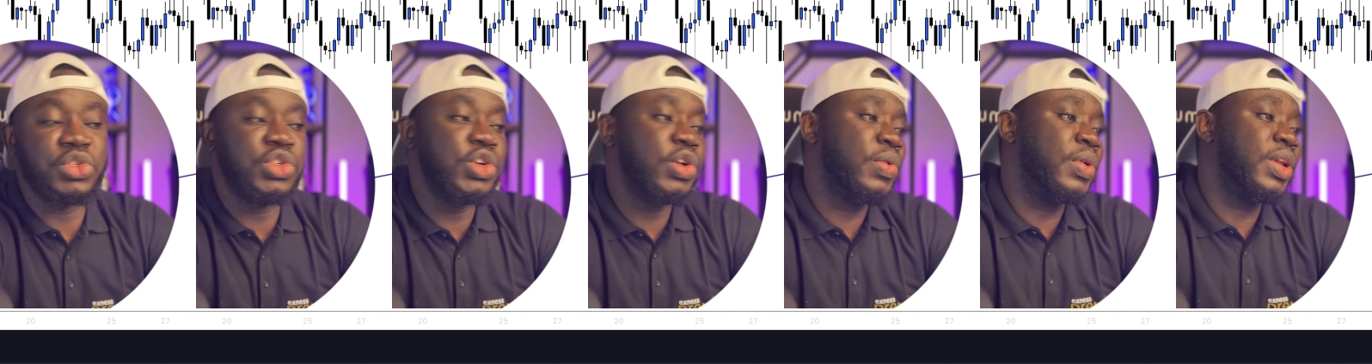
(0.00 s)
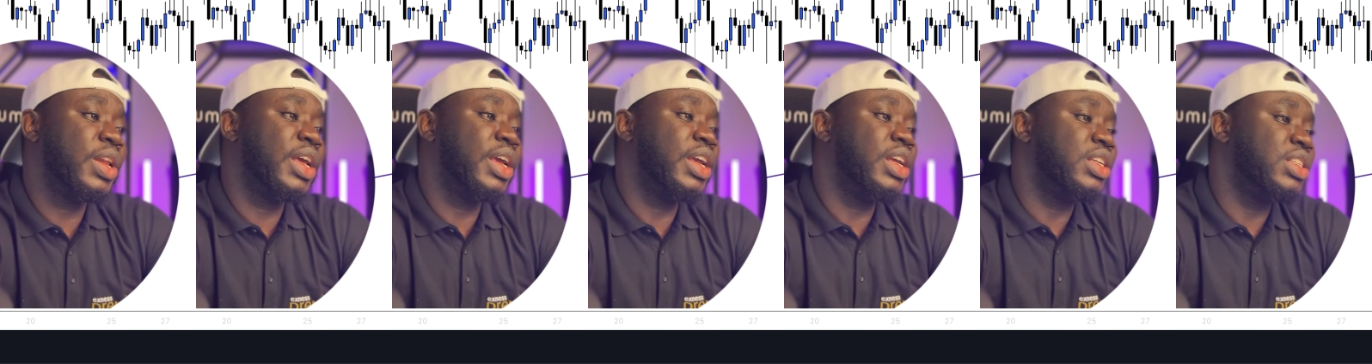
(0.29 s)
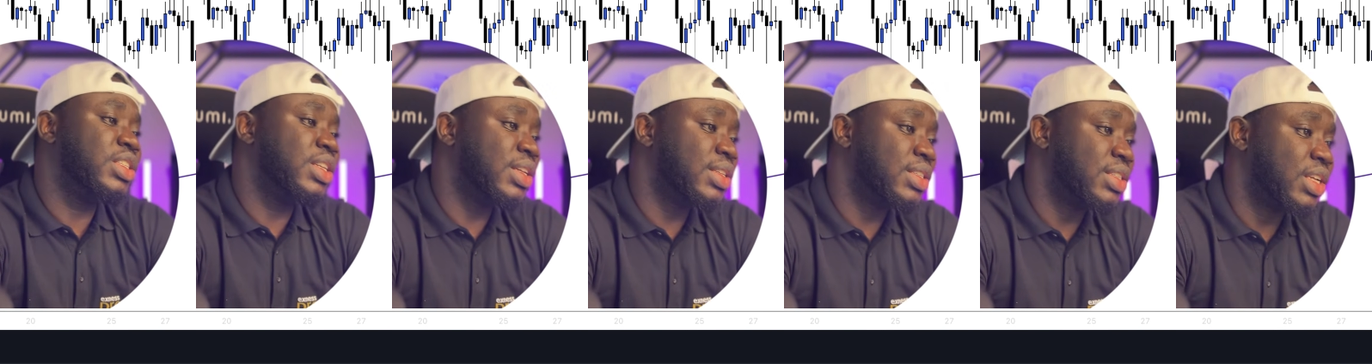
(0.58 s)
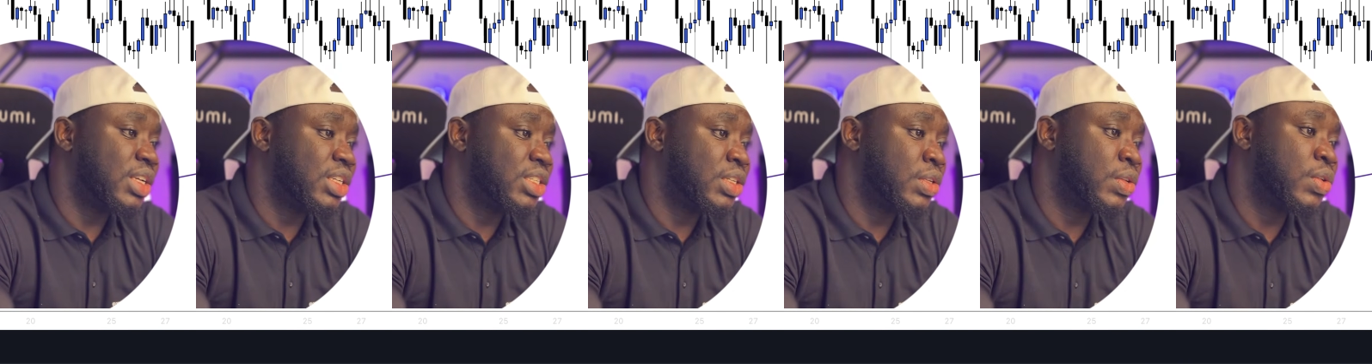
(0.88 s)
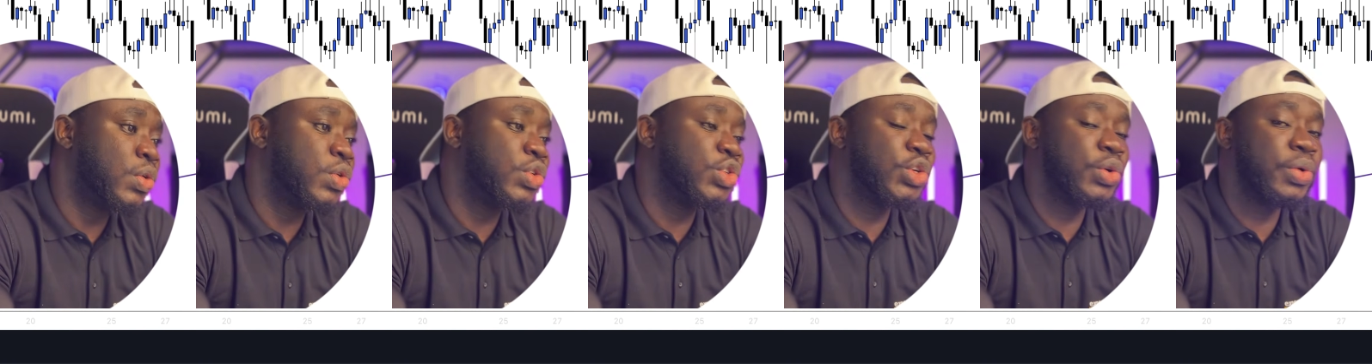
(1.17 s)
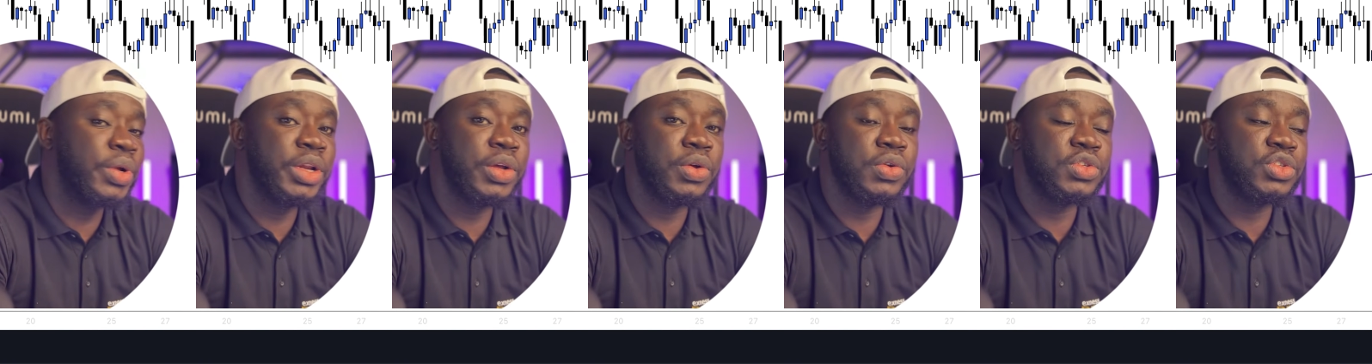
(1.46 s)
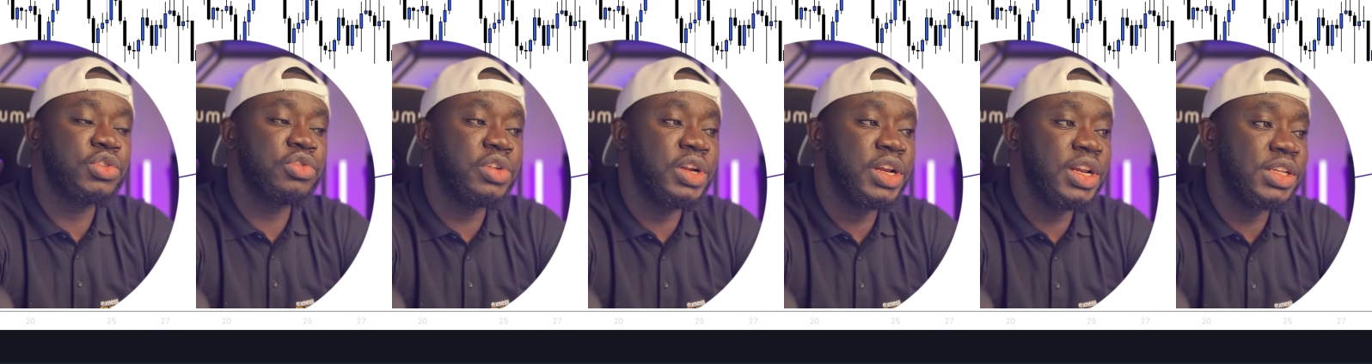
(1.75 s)
during the Asian session or during the
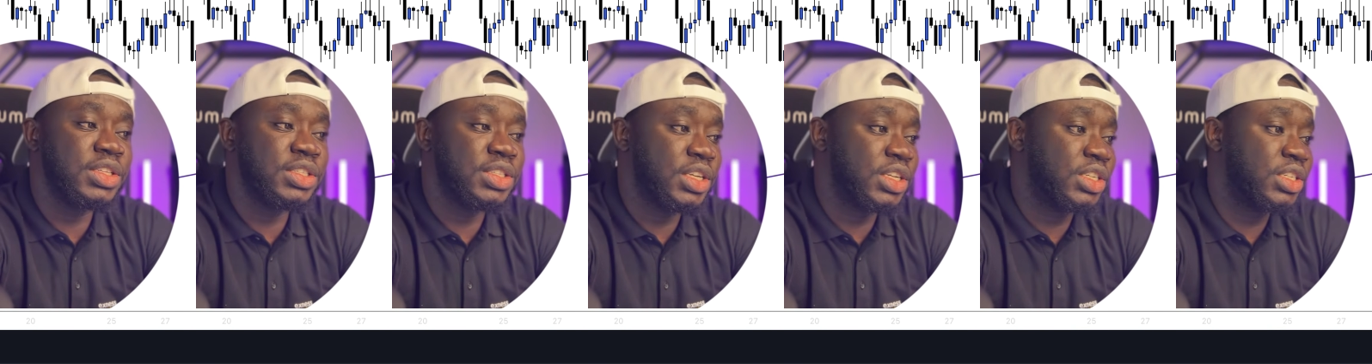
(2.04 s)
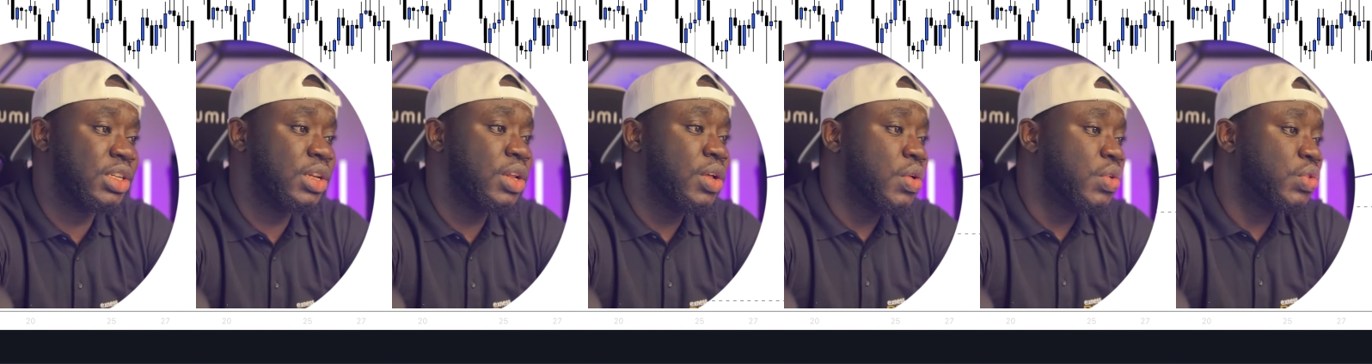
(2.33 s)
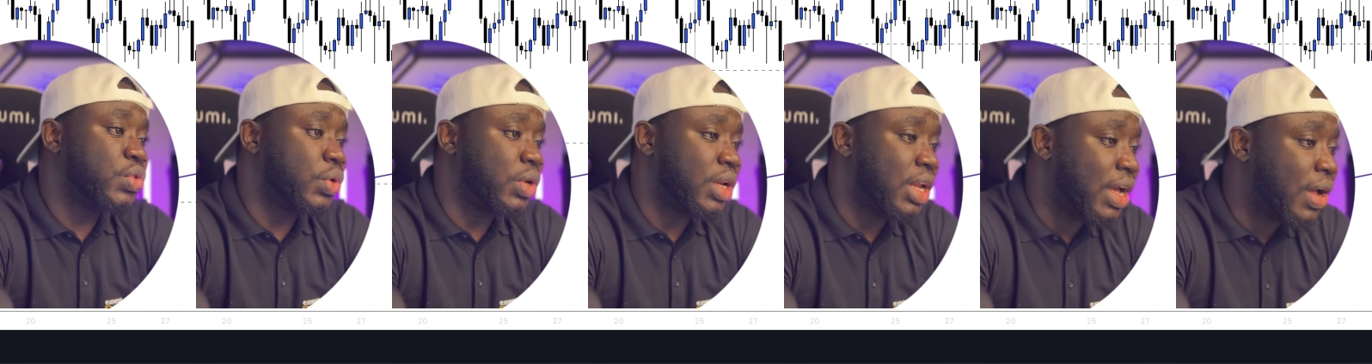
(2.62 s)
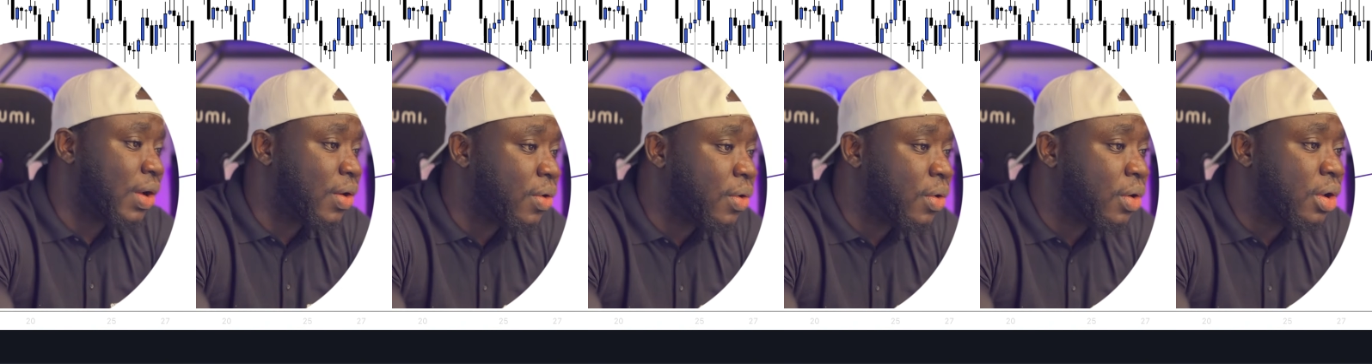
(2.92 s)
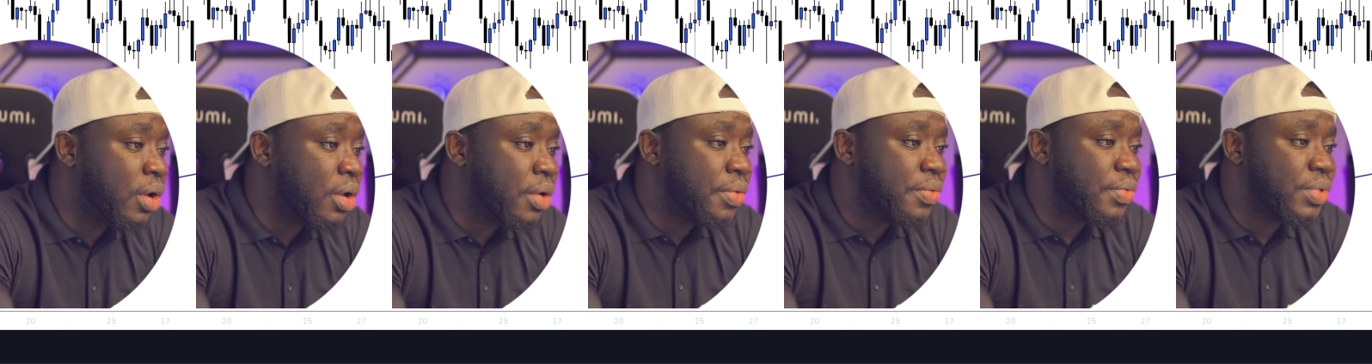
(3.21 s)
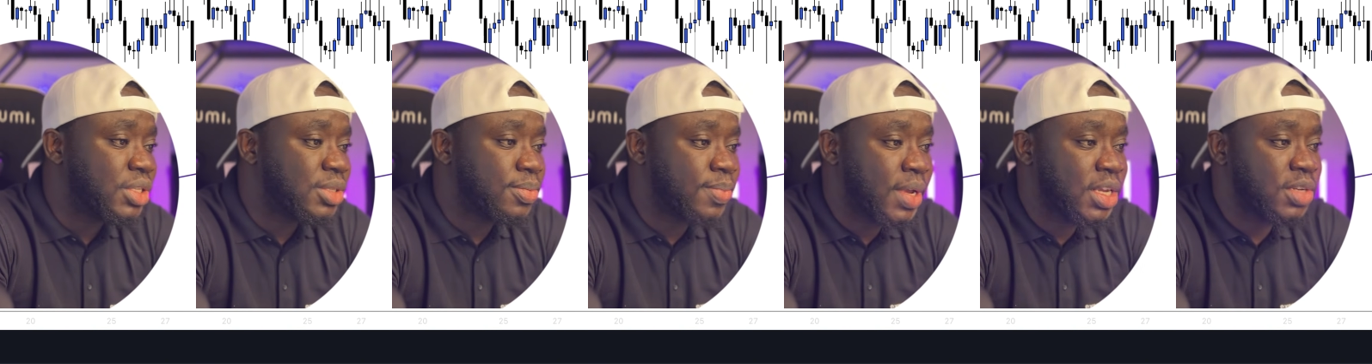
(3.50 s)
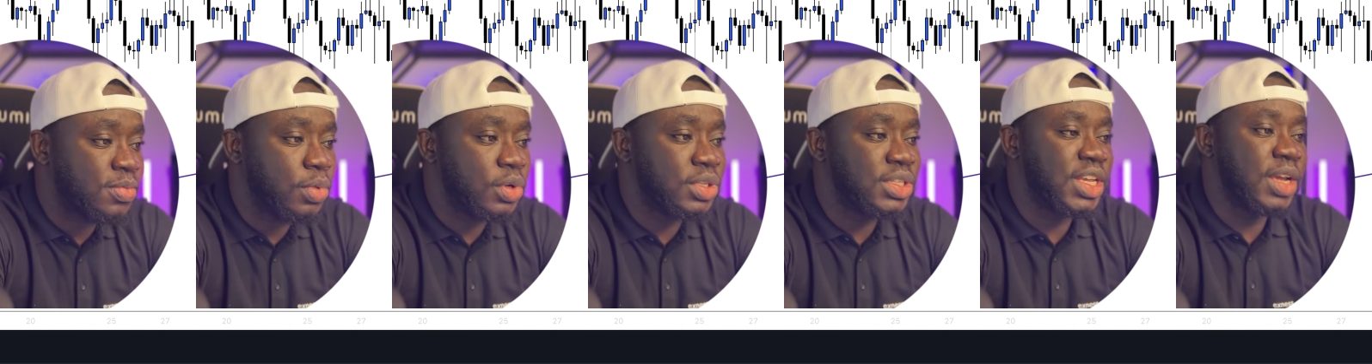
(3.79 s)
Australian session. So now we
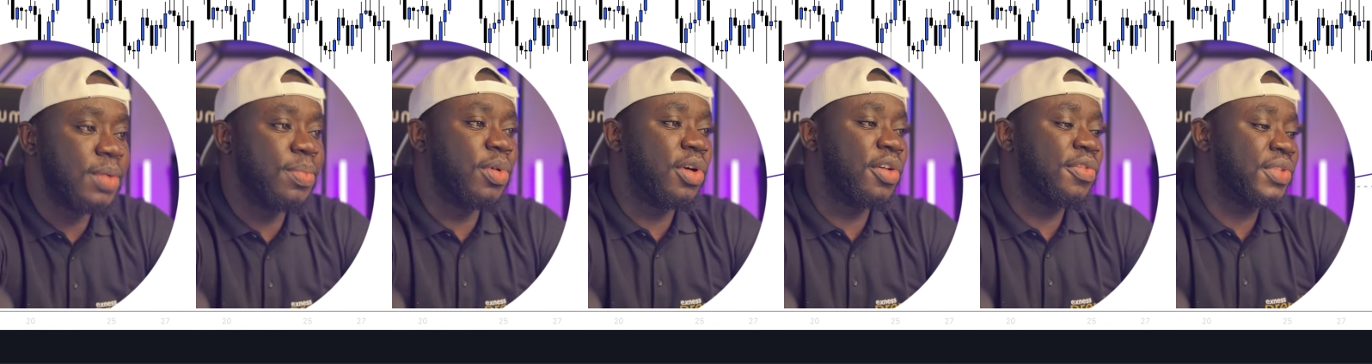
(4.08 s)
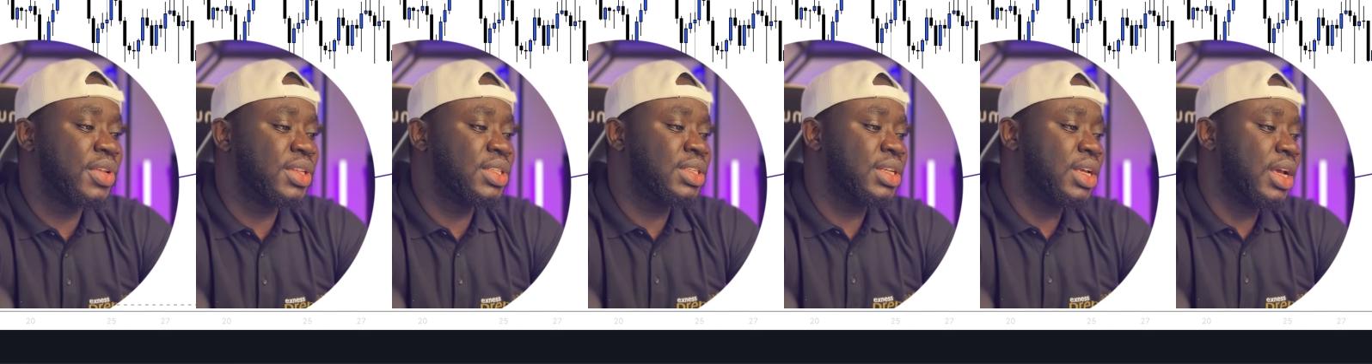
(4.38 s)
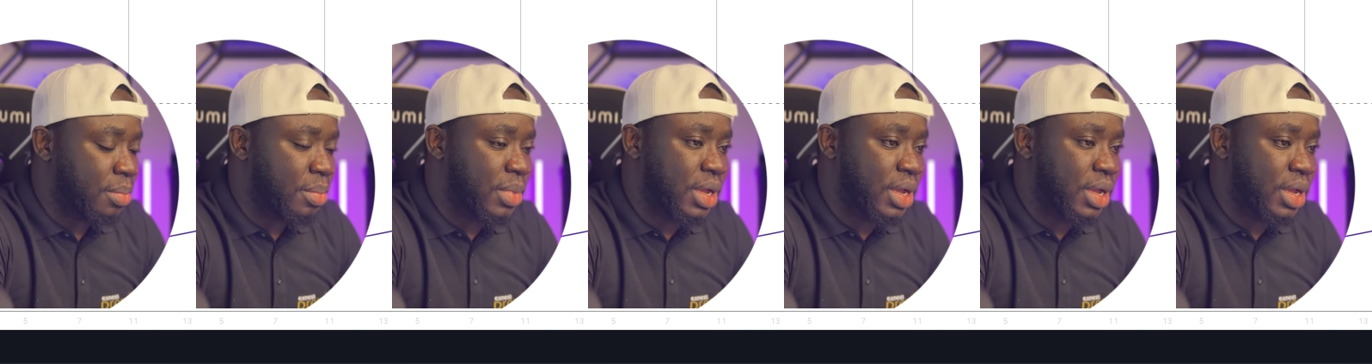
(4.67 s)
smash both take profits. The